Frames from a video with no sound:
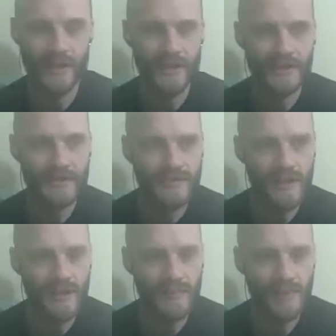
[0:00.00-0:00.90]

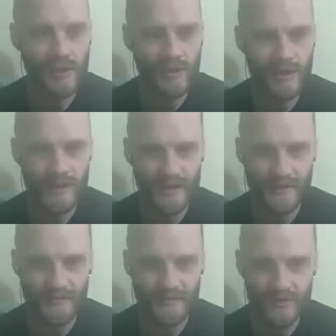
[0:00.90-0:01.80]
And then for the
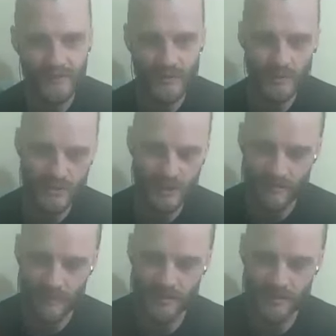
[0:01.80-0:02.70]
viewers, I'll put
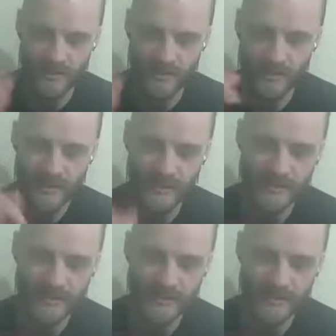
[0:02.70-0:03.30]
some links down